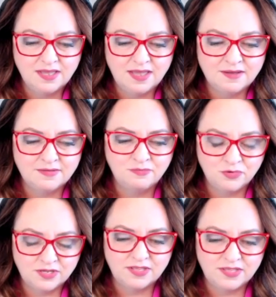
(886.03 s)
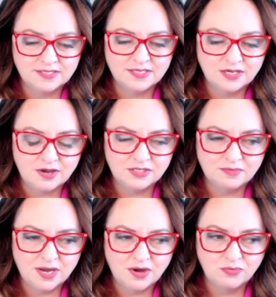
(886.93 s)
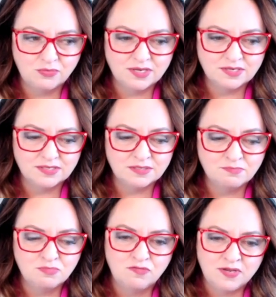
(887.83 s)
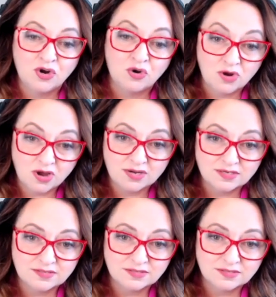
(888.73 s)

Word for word: and one of the things I talked about was moving our rocks.